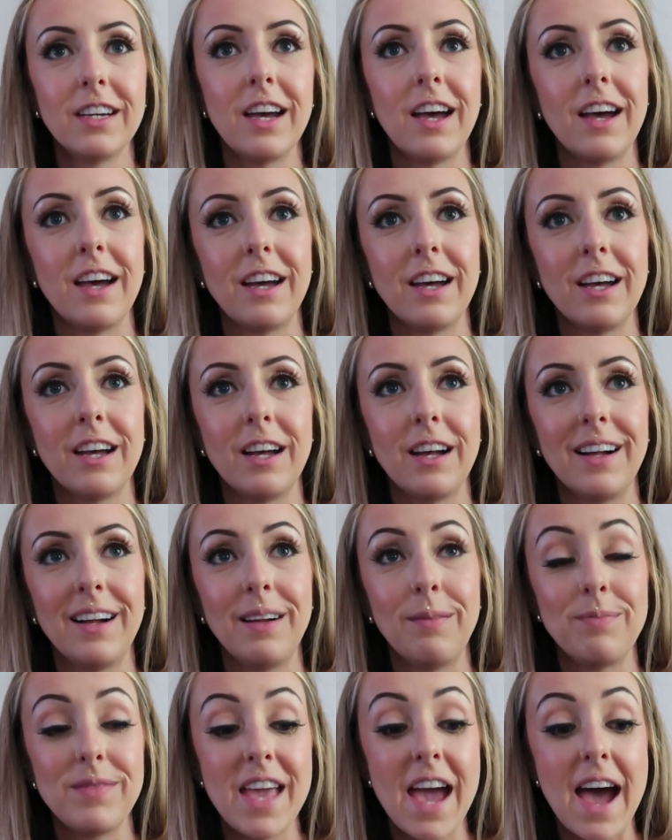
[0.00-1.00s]

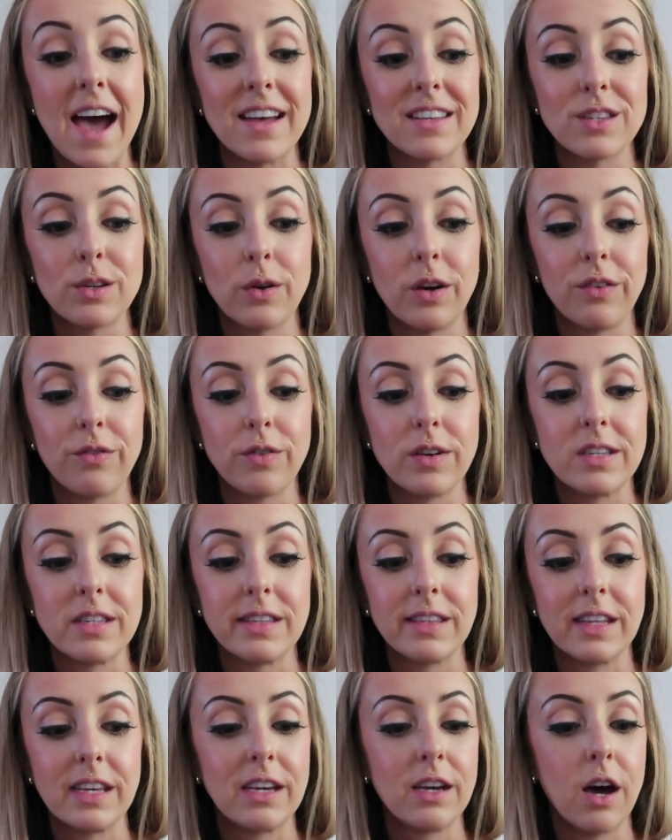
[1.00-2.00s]
Um, yeah, so I've
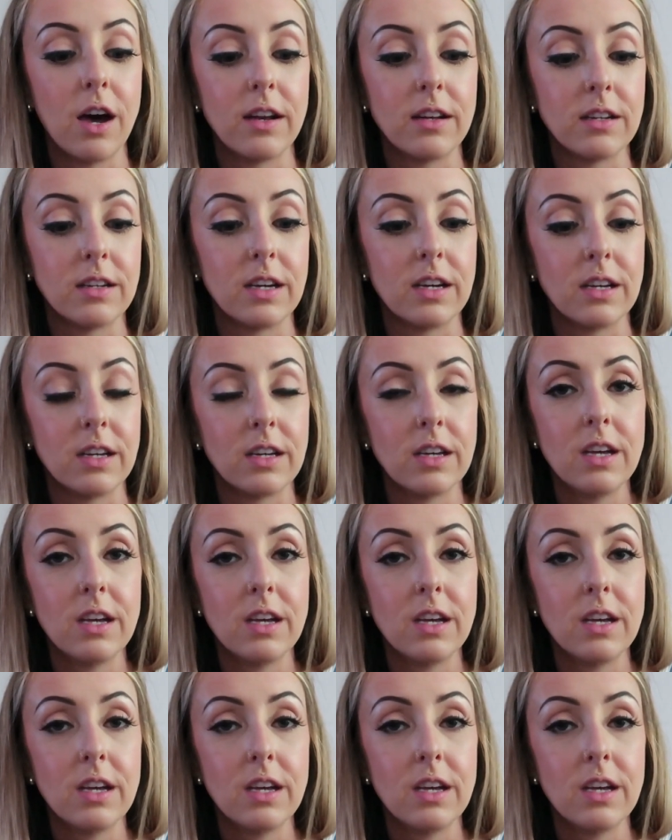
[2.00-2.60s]
recently gotten